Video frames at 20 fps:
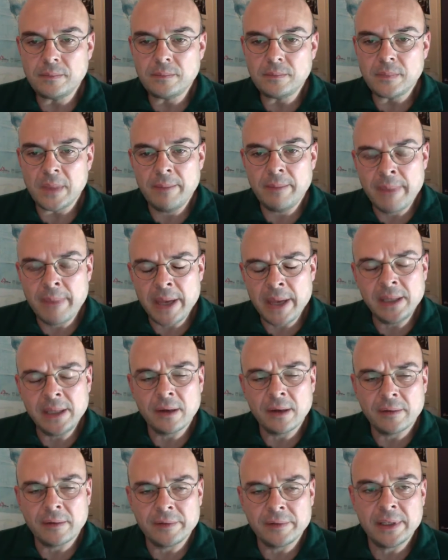many
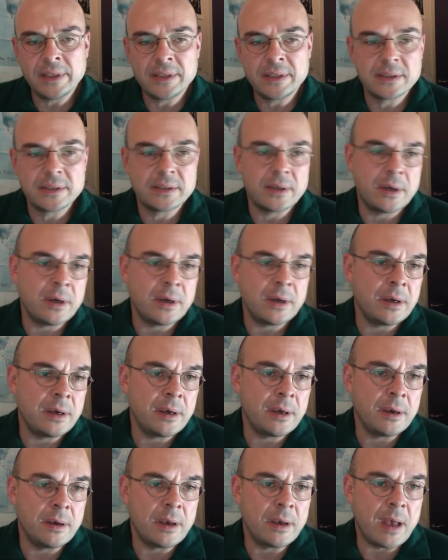of these,
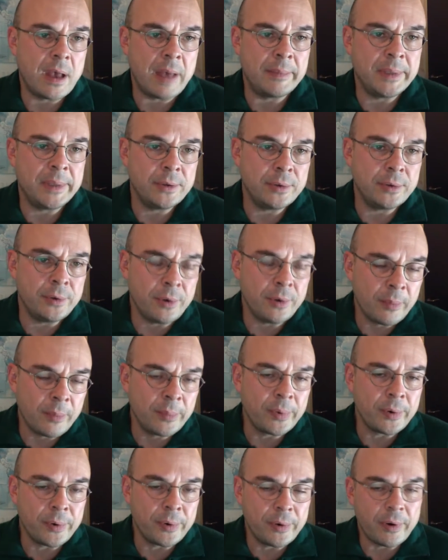a
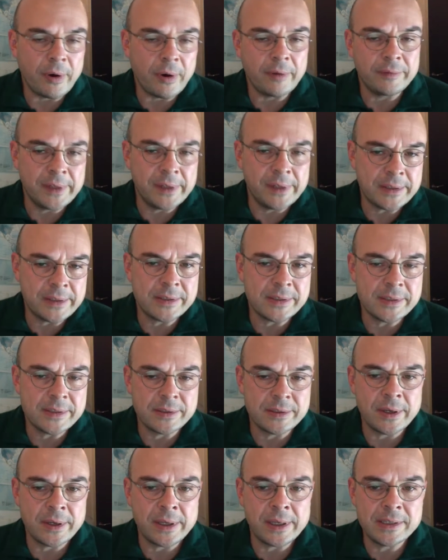number of these
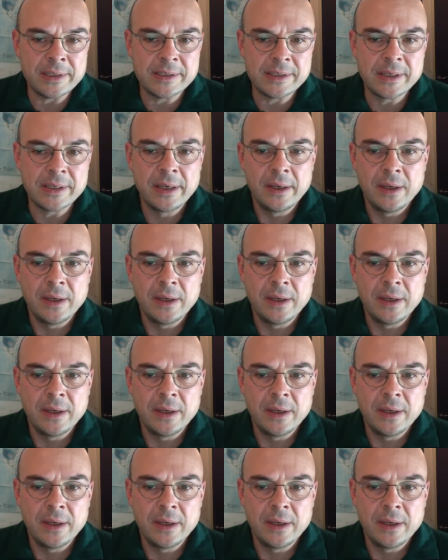studies